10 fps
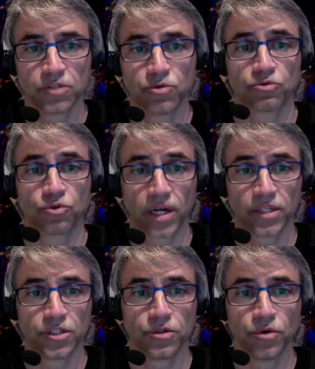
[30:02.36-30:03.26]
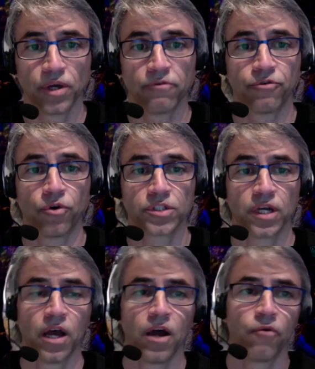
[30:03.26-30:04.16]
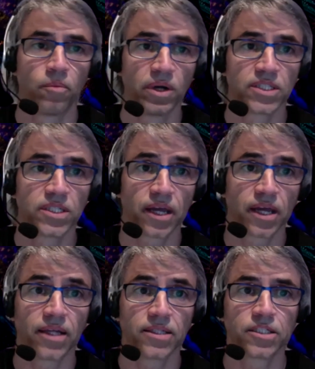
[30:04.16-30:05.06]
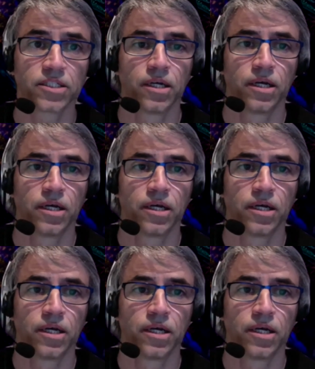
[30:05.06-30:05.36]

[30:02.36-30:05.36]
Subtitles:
you are trying to enforce robustness against